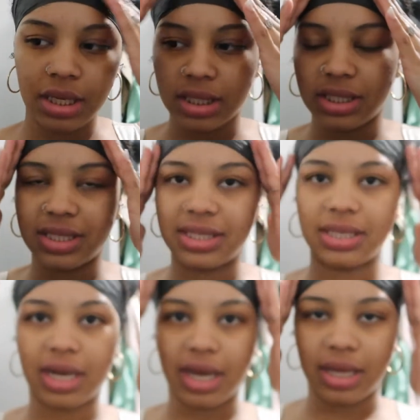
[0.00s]
it's just
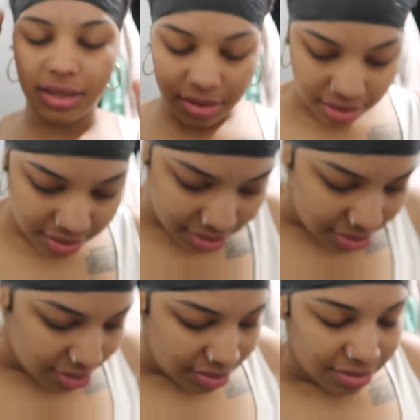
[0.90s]
not,
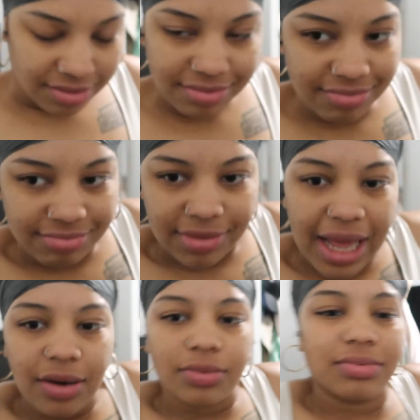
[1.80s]
I don't